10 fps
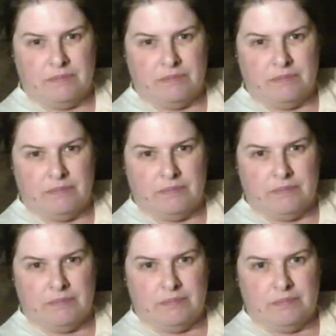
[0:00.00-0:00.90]

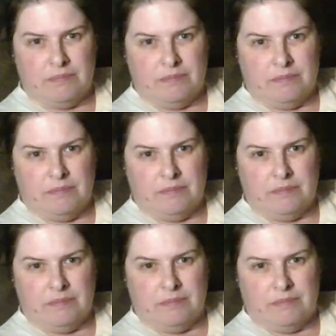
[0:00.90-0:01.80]

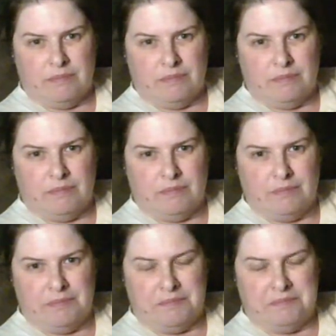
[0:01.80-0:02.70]

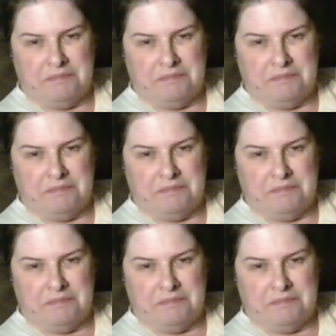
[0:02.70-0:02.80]
No one is speaking in this clip.